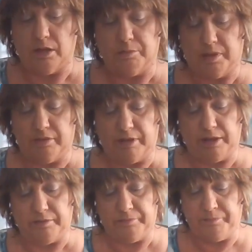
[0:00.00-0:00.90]
and up, by the
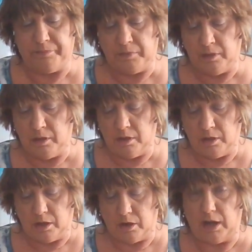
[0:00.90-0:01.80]
way.
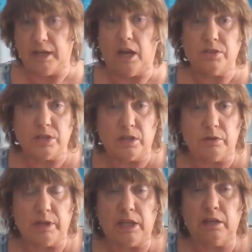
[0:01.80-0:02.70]
All right,
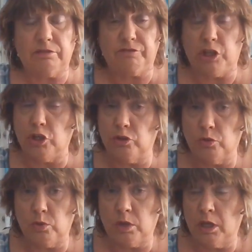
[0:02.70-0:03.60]
also if
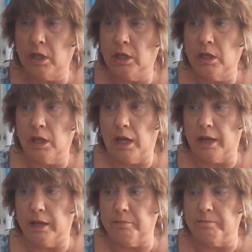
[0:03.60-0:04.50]
you
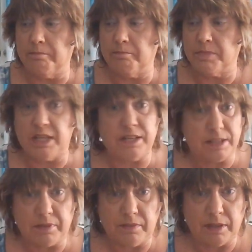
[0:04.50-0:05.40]
um, see
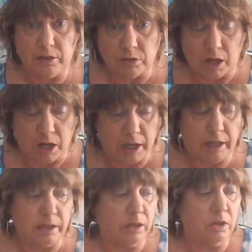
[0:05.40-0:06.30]
something that you
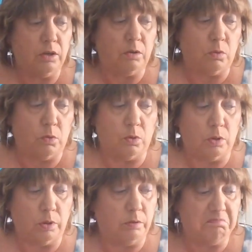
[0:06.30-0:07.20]
like
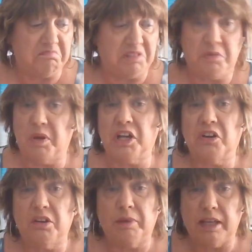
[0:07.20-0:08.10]
or you want to
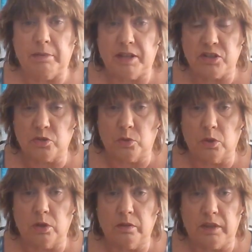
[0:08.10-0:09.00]
go to my eBay
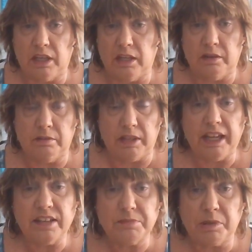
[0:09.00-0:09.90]
store, the
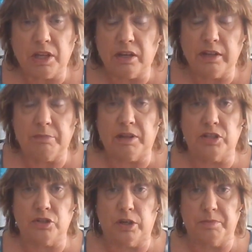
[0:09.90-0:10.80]
link is below in my
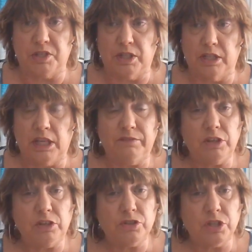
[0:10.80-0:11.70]
description.
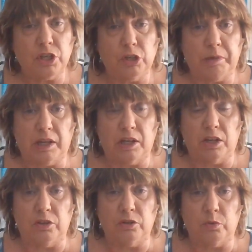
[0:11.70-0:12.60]
If you use the coupon
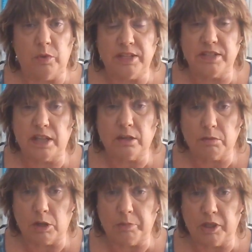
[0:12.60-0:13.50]
code
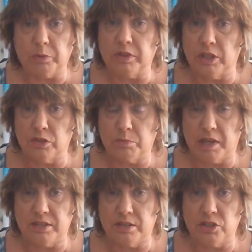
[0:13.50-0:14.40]
RESELLERROBO with no
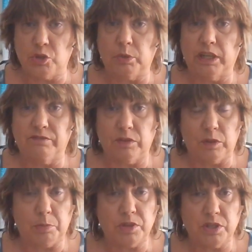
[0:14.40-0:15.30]
spaces, you will get
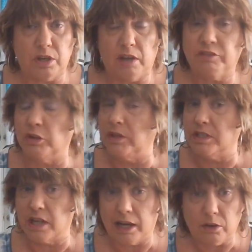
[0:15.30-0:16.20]
50% off your
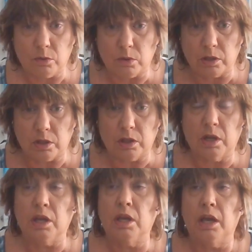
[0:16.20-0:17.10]
entire order
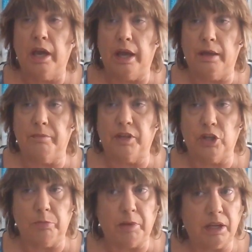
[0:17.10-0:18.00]
um, the
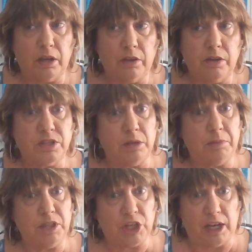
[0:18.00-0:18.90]
coupon code is
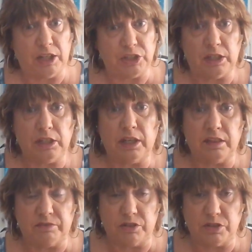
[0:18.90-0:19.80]
going to be changing
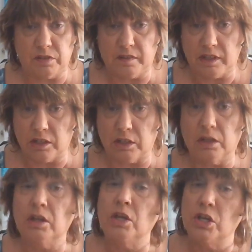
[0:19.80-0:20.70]
at the first of the
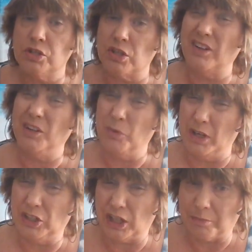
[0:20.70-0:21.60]
year, so you
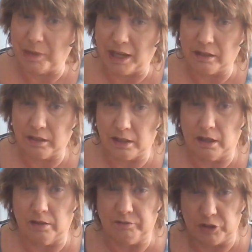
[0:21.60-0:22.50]
want to check back
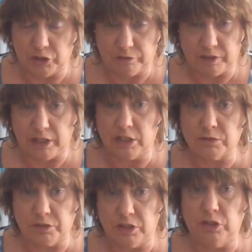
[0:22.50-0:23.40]
on future
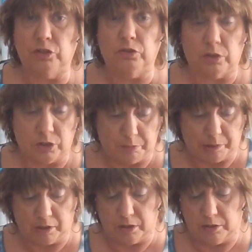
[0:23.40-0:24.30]
videos for the new
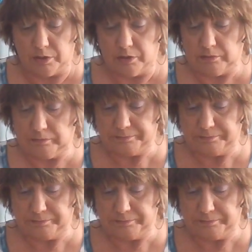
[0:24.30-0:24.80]
coupon code.